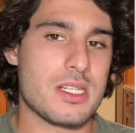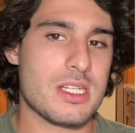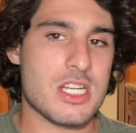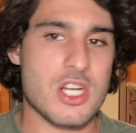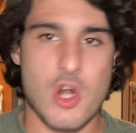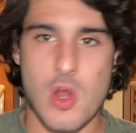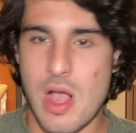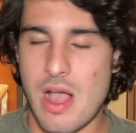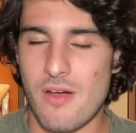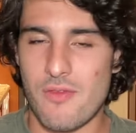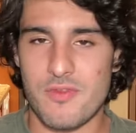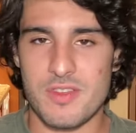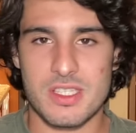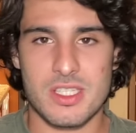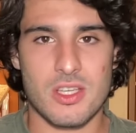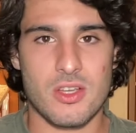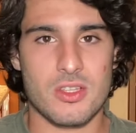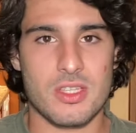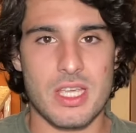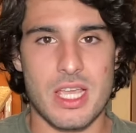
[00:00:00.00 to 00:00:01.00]
you know, help
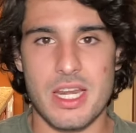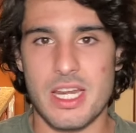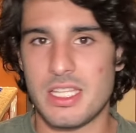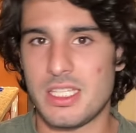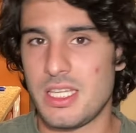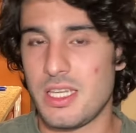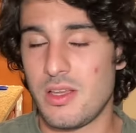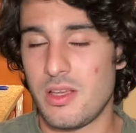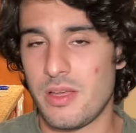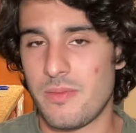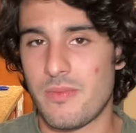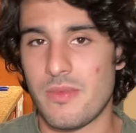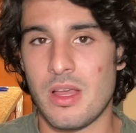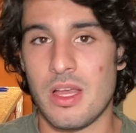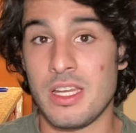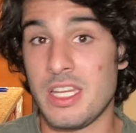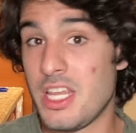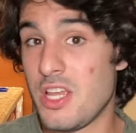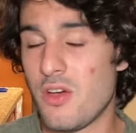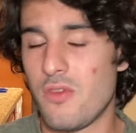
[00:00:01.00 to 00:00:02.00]
facilitate a
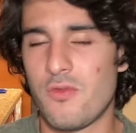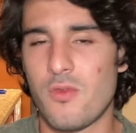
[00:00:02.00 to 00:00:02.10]
deal